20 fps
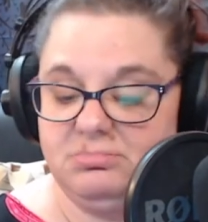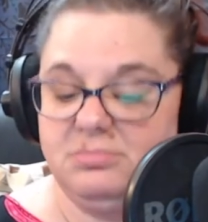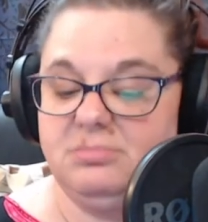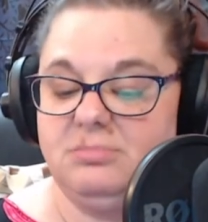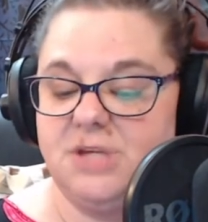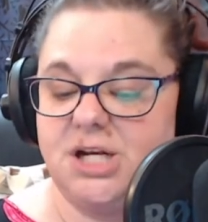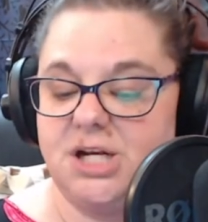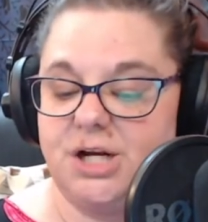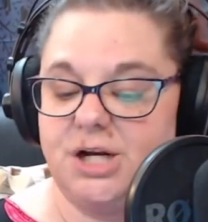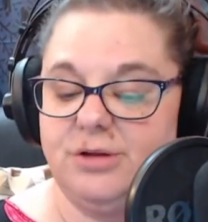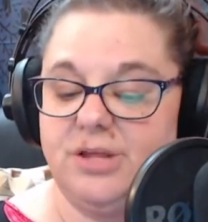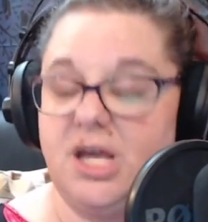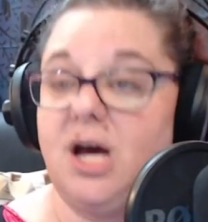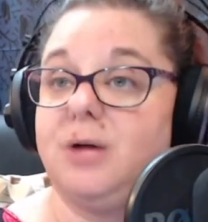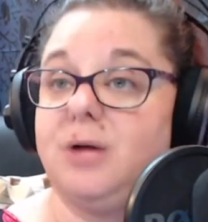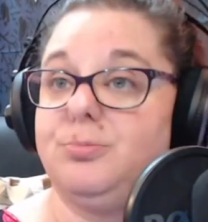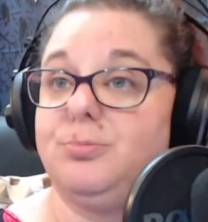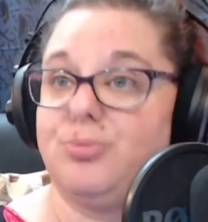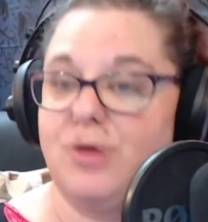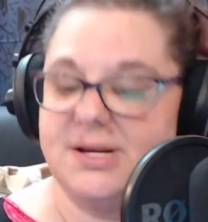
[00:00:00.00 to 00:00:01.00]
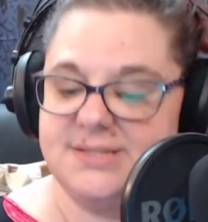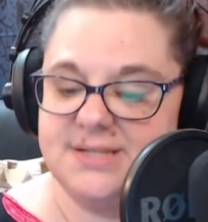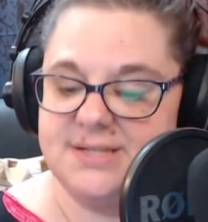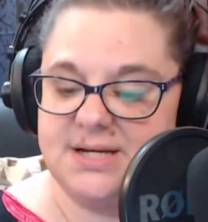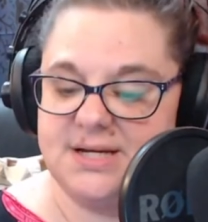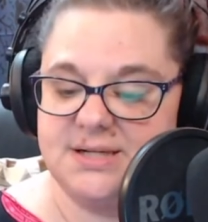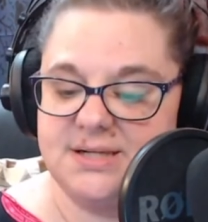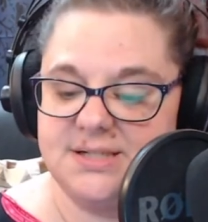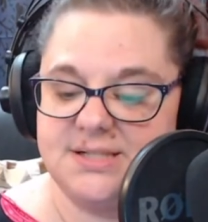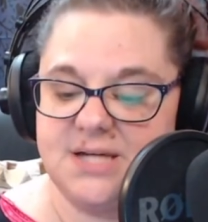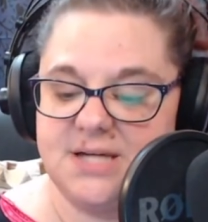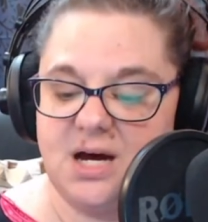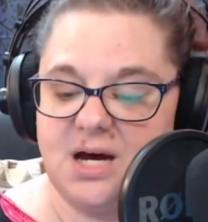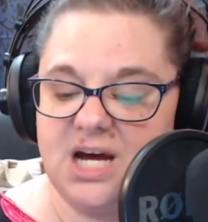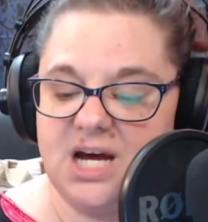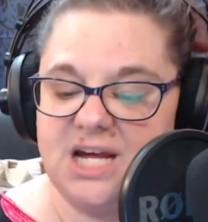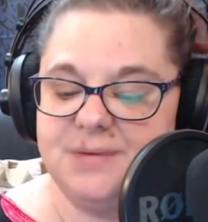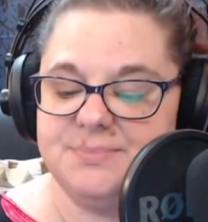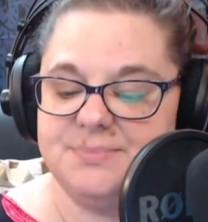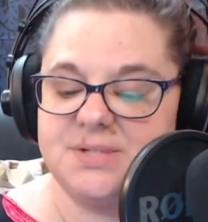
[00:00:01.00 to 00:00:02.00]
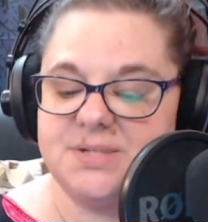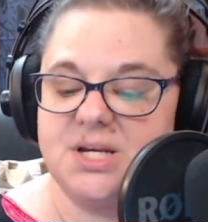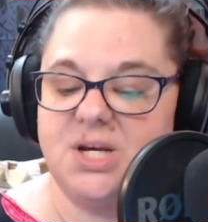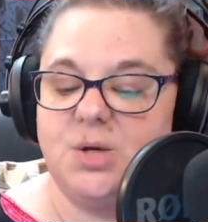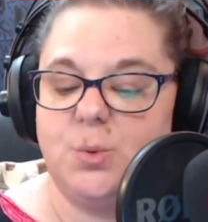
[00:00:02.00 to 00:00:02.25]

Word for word: you know, the unprecedented times,